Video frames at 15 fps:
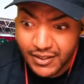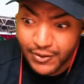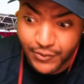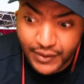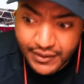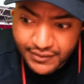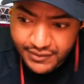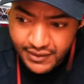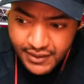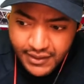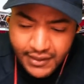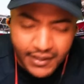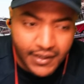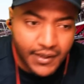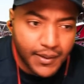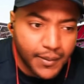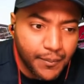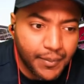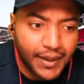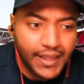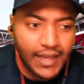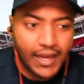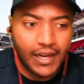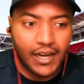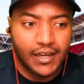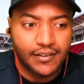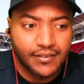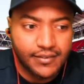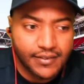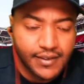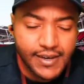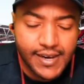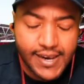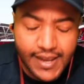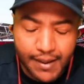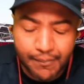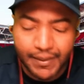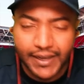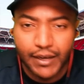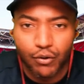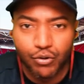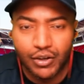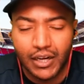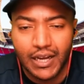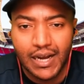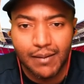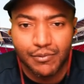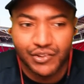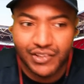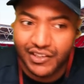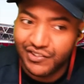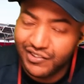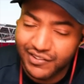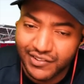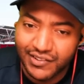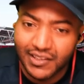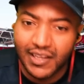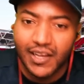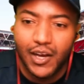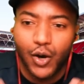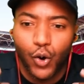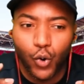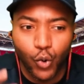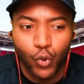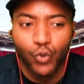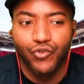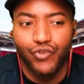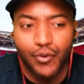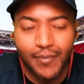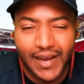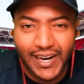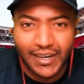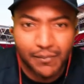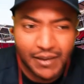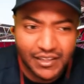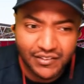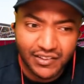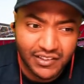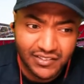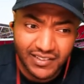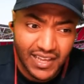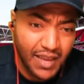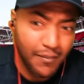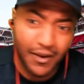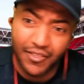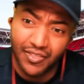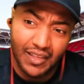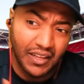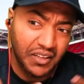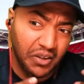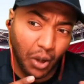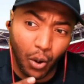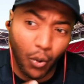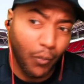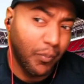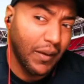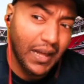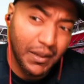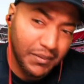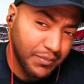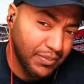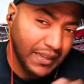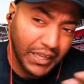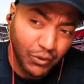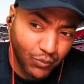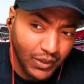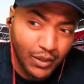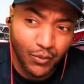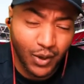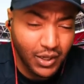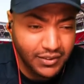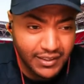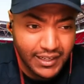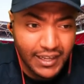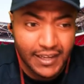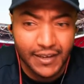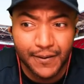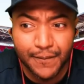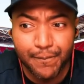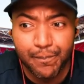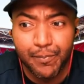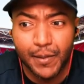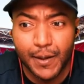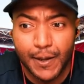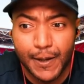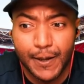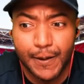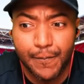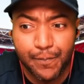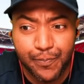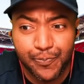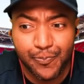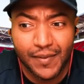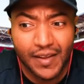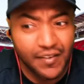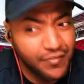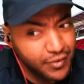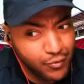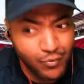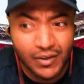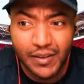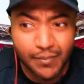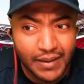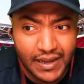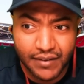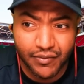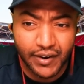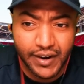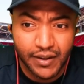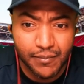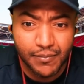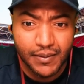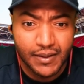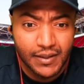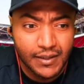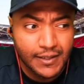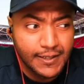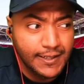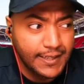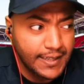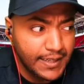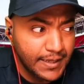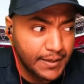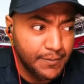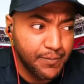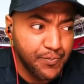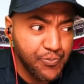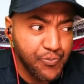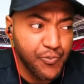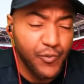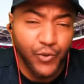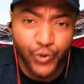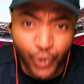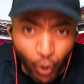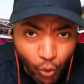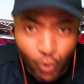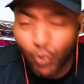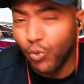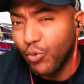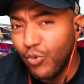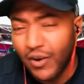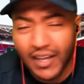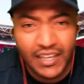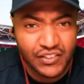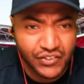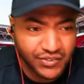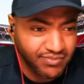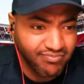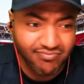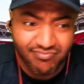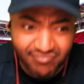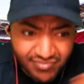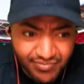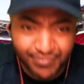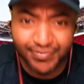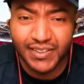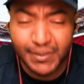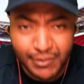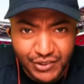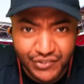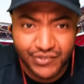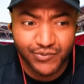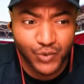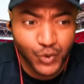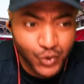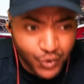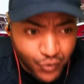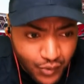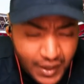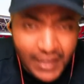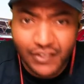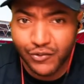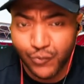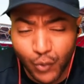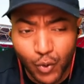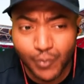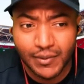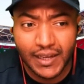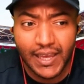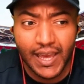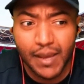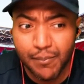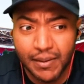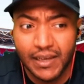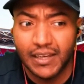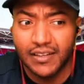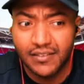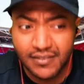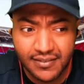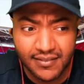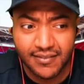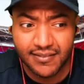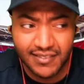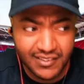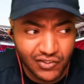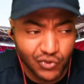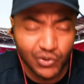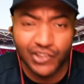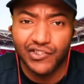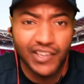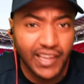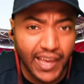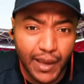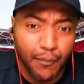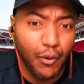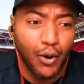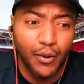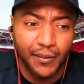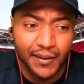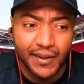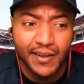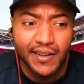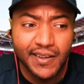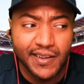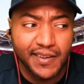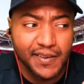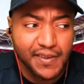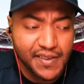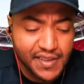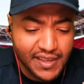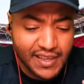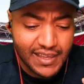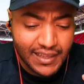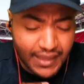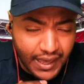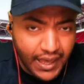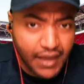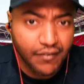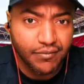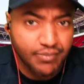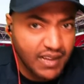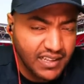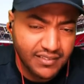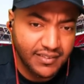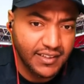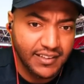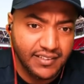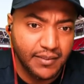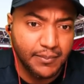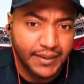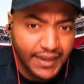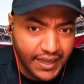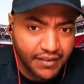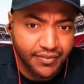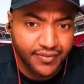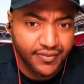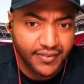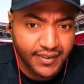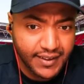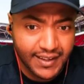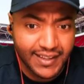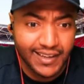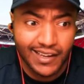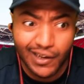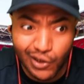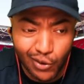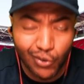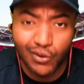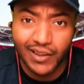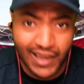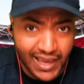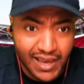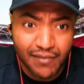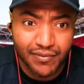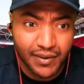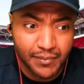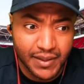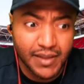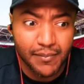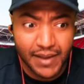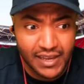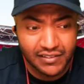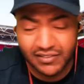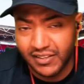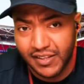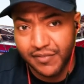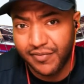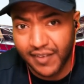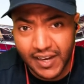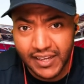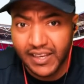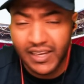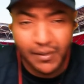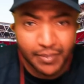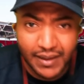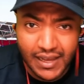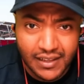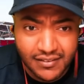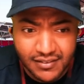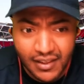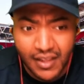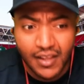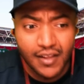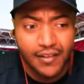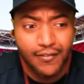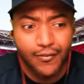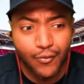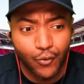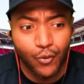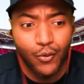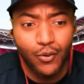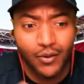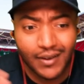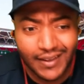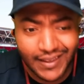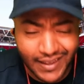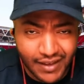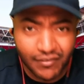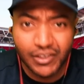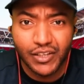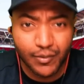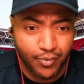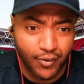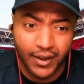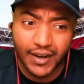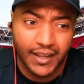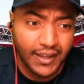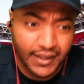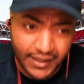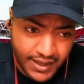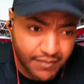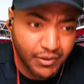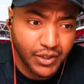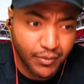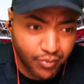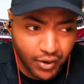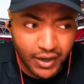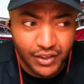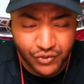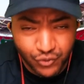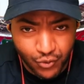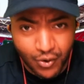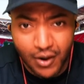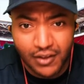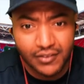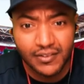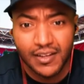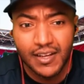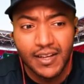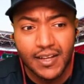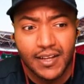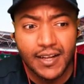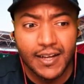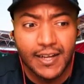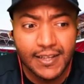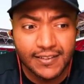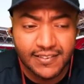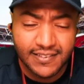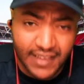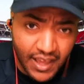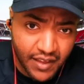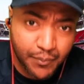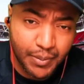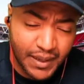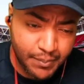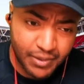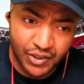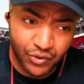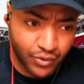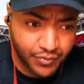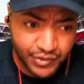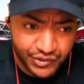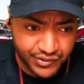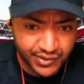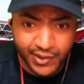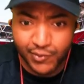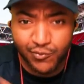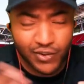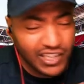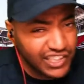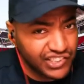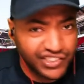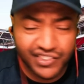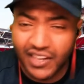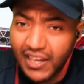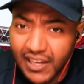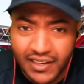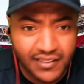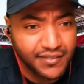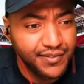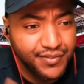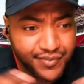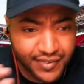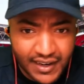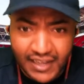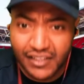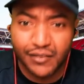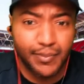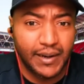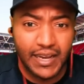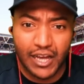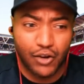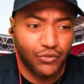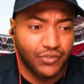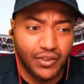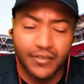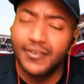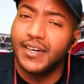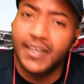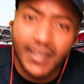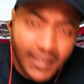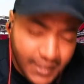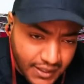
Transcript: Crazy. But yeah, guys, let me know in the comment sections who's your man of the match in this game. I think Cole Palmer played really well tonight. I feel really bad for him. Doku has pretty much transformed the game because as soon as he came on, he gave Man City some life. And the goal came from him actually finding a pass for Kevin De Bruyne, and Kevin De Bruyne's cross saved by Petrovic, ricocheted, finds Bernardo Silva.